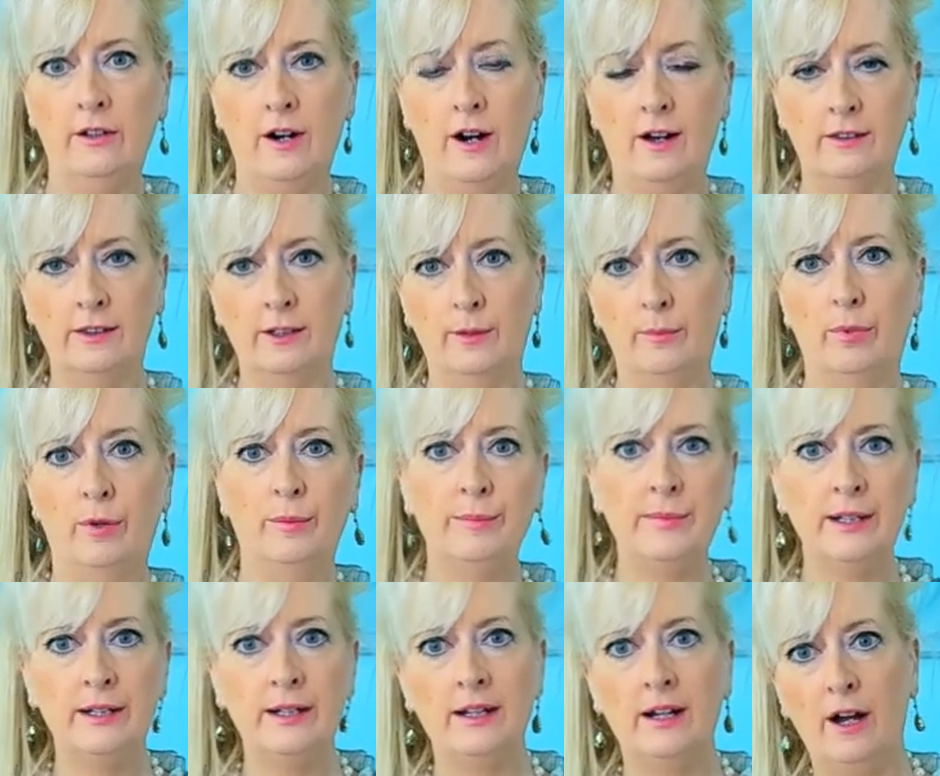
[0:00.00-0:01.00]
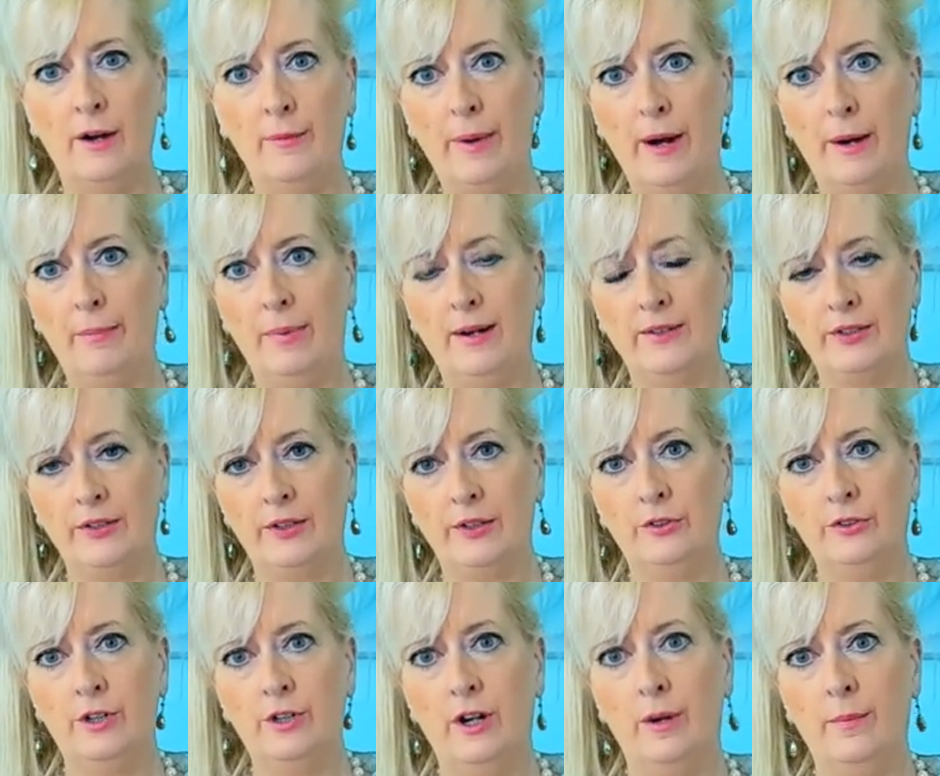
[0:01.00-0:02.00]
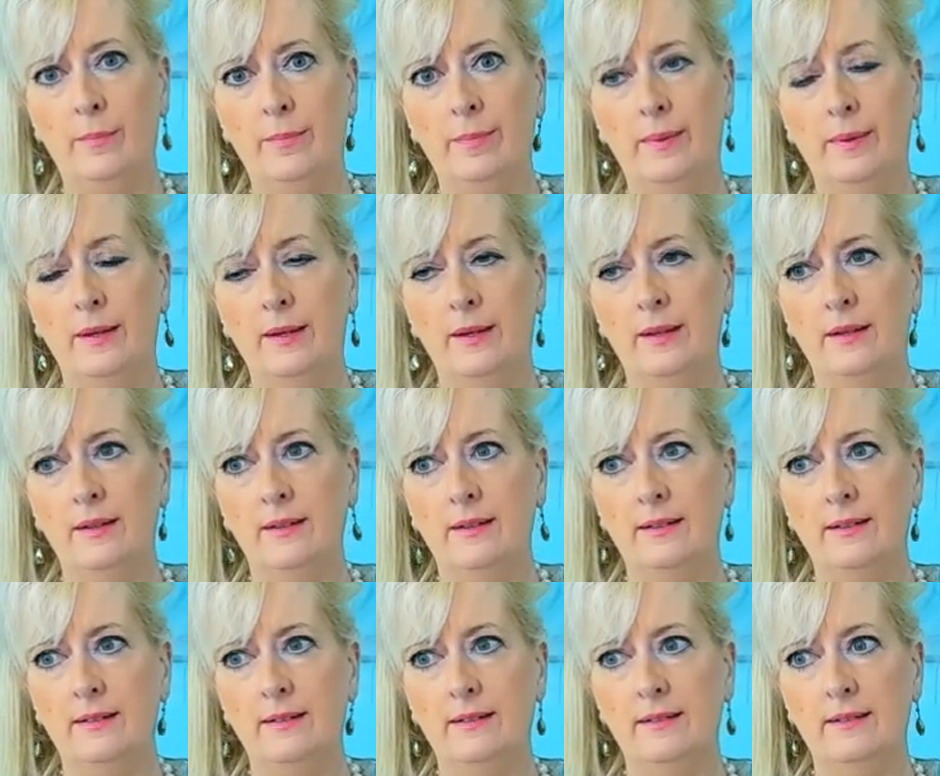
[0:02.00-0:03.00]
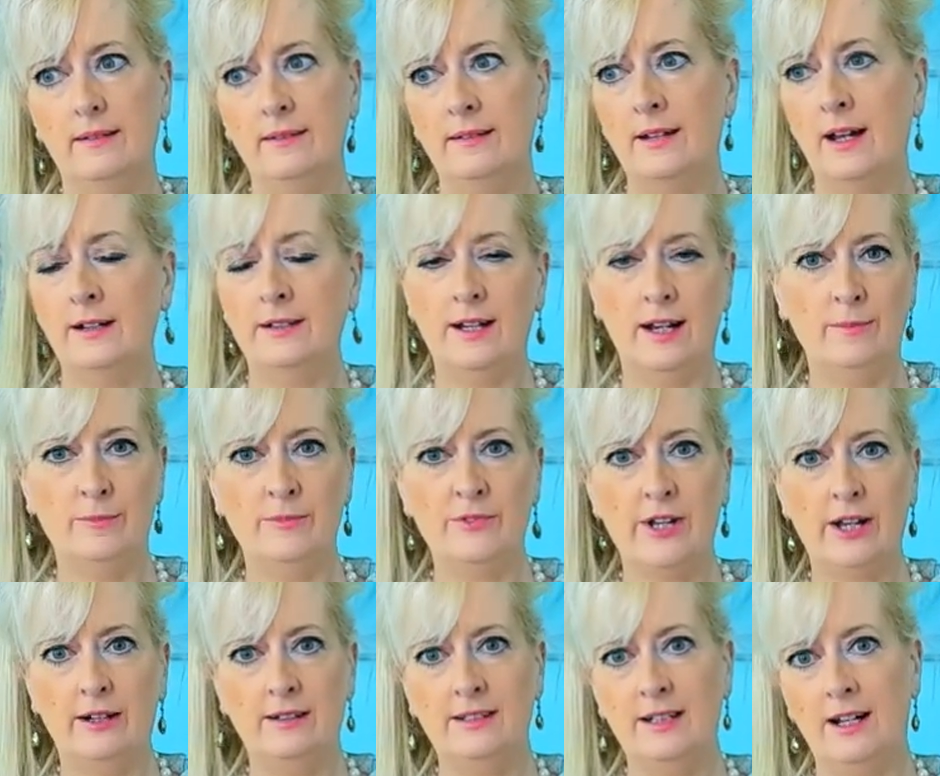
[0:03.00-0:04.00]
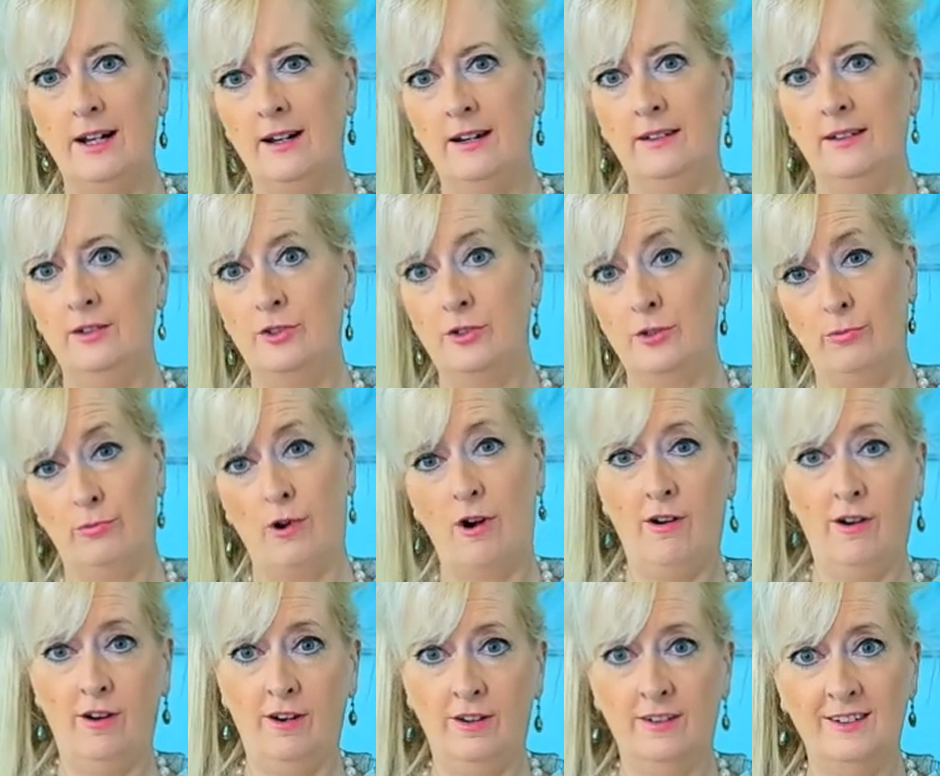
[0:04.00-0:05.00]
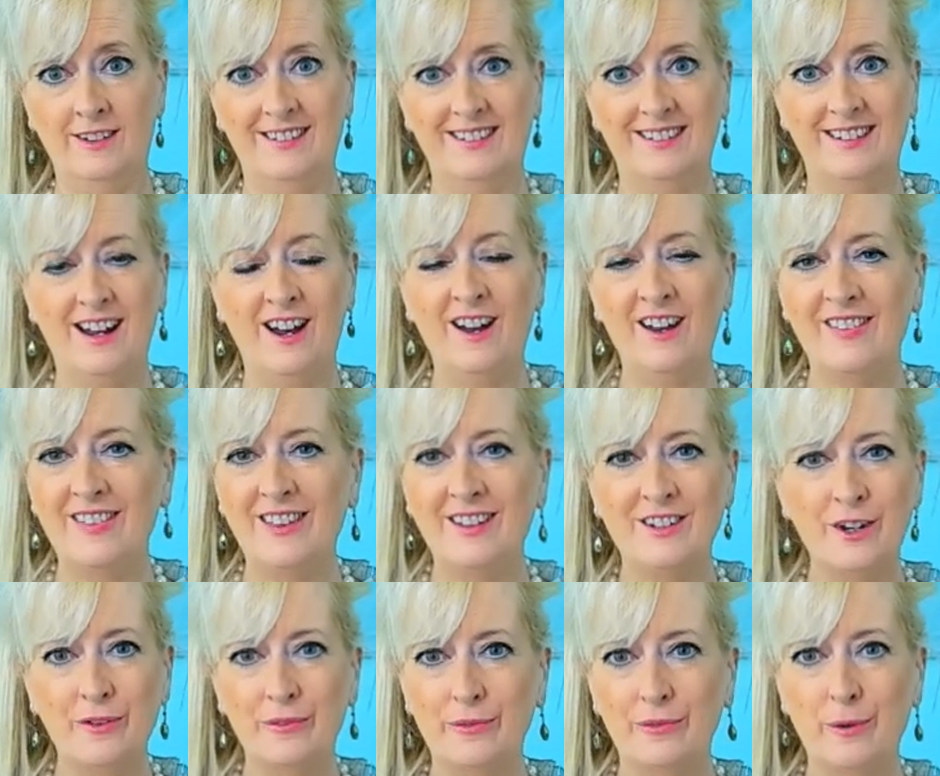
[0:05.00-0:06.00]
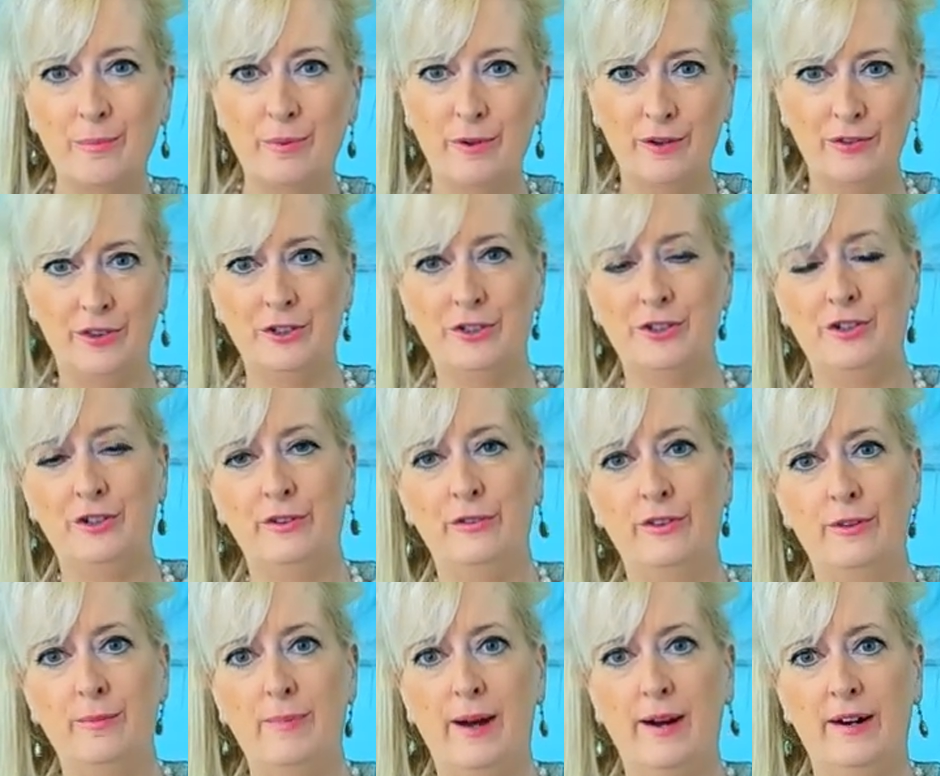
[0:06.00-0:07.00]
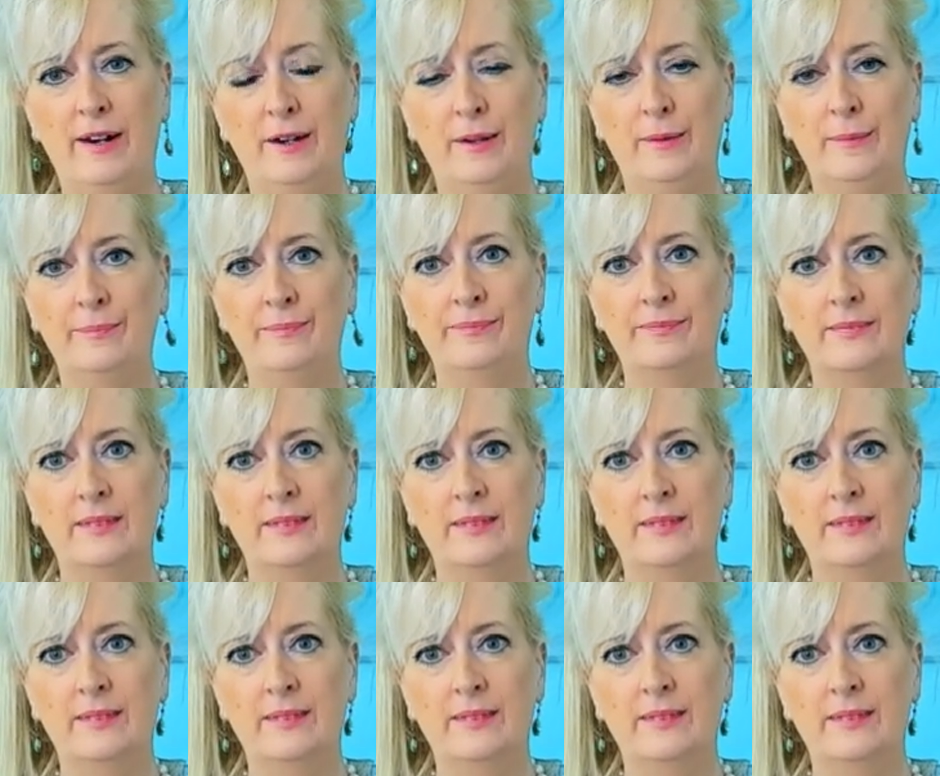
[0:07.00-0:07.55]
on liberal media about President Trump 9 times out of 10 is wrong. They don't report the truth about him.